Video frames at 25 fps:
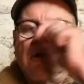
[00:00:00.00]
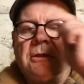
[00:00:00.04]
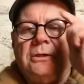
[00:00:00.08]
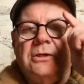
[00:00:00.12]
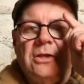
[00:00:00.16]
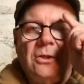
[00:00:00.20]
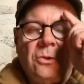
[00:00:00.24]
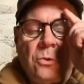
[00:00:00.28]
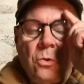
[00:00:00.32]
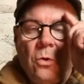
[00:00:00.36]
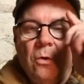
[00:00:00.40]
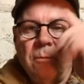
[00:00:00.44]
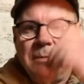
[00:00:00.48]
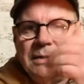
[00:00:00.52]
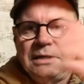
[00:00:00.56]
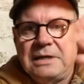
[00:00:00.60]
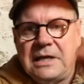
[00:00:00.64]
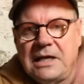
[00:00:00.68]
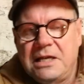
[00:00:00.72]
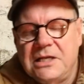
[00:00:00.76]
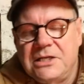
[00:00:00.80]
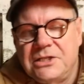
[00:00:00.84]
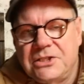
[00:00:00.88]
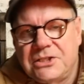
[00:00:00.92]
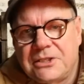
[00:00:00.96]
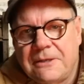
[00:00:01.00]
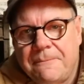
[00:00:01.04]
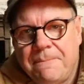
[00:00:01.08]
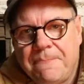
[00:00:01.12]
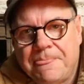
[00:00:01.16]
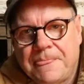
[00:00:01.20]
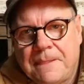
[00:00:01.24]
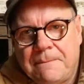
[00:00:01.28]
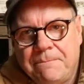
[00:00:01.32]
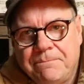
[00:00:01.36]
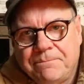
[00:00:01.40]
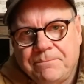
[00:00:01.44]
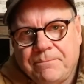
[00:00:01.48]
Kilchoman is
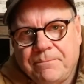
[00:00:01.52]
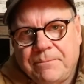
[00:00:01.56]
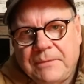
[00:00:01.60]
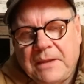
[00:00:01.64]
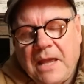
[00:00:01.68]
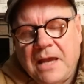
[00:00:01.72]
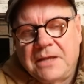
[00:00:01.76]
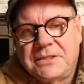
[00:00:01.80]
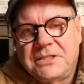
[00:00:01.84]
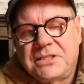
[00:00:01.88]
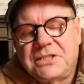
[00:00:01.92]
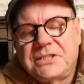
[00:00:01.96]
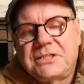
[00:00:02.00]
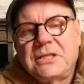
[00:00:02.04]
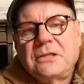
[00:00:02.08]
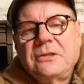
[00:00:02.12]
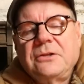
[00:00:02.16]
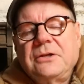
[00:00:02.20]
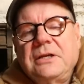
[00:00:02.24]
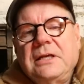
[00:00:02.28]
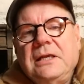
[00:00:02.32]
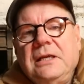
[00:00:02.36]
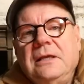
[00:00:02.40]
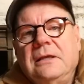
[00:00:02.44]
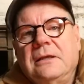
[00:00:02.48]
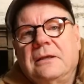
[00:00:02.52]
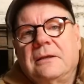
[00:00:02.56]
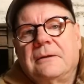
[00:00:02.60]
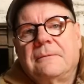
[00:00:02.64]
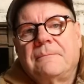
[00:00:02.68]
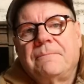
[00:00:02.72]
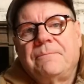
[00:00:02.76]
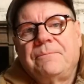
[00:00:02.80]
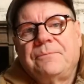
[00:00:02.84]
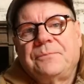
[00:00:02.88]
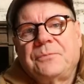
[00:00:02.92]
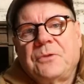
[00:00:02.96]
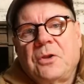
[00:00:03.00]
a distillery
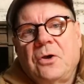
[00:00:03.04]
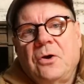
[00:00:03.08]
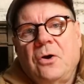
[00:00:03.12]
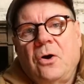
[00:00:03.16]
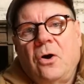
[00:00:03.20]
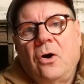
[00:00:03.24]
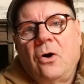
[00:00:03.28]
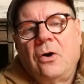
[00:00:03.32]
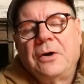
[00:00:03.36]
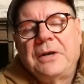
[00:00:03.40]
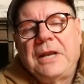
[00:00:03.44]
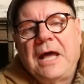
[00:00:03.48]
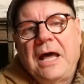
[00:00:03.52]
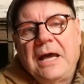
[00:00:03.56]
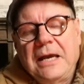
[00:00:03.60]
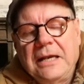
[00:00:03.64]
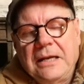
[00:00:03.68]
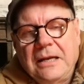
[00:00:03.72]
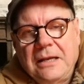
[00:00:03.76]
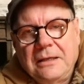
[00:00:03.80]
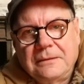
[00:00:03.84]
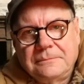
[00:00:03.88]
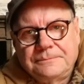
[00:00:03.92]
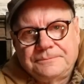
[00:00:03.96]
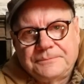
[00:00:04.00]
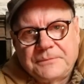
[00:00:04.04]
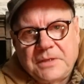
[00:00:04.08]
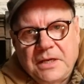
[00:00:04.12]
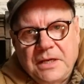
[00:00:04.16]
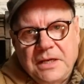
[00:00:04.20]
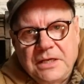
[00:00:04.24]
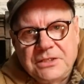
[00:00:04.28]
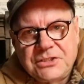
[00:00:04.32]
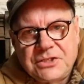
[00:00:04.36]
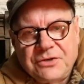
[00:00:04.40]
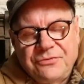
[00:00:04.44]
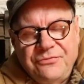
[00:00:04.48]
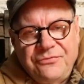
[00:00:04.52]
on Islay.
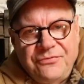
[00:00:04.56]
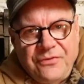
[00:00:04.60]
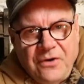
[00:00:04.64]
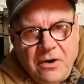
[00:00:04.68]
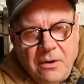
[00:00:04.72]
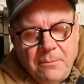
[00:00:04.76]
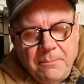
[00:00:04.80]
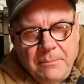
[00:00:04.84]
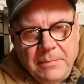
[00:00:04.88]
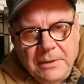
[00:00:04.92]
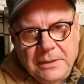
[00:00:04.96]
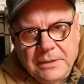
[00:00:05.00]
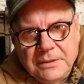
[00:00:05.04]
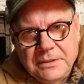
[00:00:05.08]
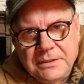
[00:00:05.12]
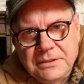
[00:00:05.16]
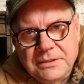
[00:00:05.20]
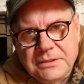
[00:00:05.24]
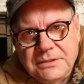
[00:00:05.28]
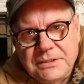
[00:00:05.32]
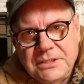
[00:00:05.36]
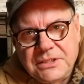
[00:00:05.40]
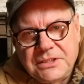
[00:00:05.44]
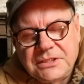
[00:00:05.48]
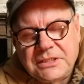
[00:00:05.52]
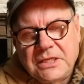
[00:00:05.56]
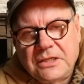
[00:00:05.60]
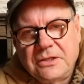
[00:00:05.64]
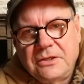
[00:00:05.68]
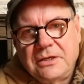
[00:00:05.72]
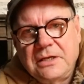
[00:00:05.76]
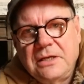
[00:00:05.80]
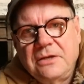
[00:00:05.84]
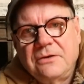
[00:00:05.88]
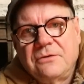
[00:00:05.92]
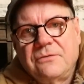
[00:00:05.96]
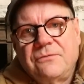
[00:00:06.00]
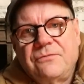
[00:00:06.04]
It's a farm
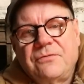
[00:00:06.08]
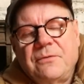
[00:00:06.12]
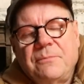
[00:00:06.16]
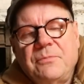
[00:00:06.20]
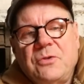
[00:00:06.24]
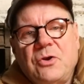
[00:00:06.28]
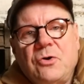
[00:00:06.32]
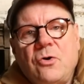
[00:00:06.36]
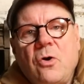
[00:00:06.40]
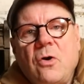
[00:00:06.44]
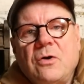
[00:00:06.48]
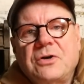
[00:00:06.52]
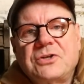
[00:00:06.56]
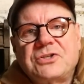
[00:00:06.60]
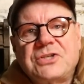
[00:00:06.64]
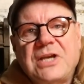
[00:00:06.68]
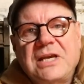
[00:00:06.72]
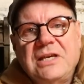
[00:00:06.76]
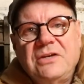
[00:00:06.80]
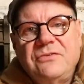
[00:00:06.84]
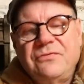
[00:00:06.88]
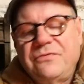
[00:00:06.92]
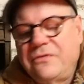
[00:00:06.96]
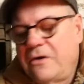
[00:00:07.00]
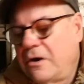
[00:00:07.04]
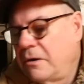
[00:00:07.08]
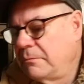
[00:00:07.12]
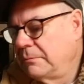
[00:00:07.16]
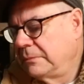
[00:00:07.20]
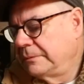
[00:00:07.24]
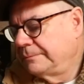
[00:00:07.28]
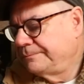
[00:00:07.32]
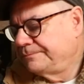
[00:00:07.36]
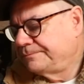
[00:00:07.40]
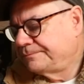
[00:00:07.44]
distillery and from the Rockside Farm.